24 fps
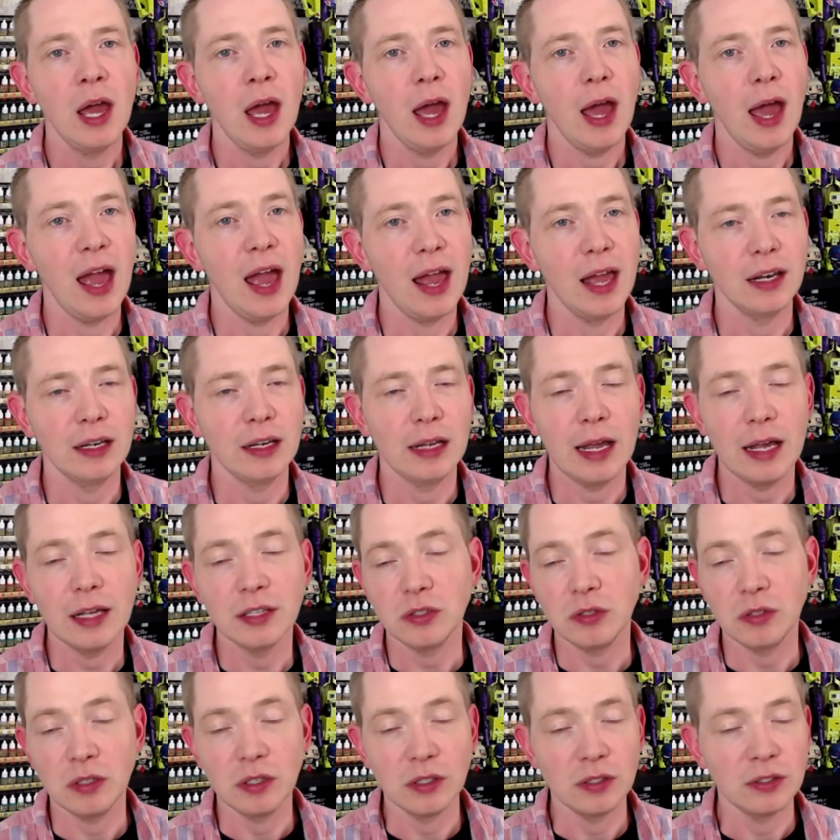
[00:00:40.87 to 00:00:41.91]
And as
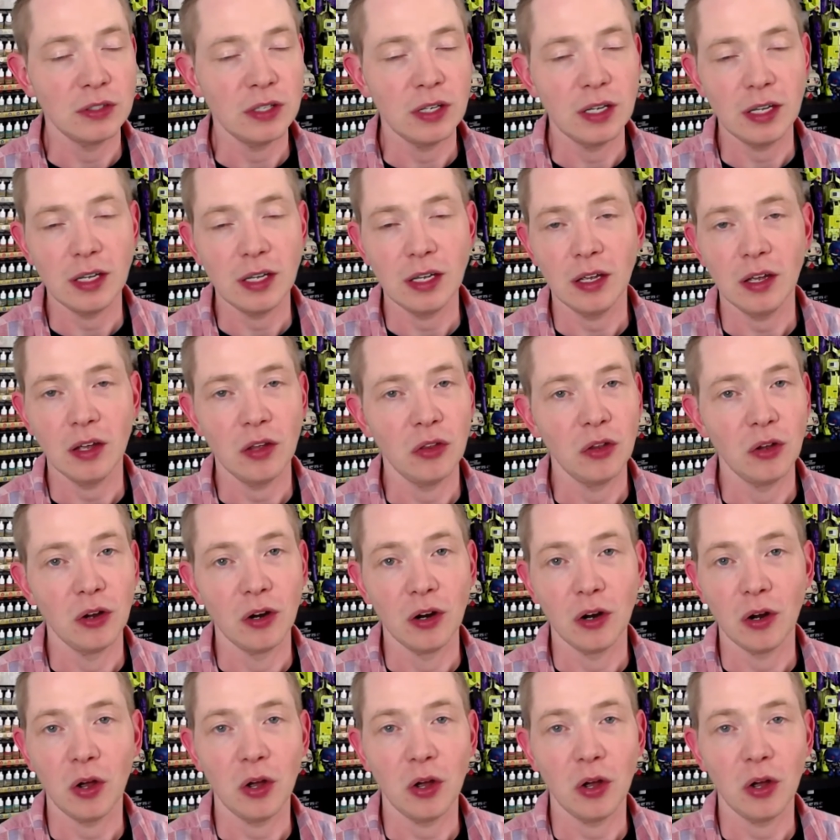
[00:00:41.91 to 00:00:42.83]
you can see, their,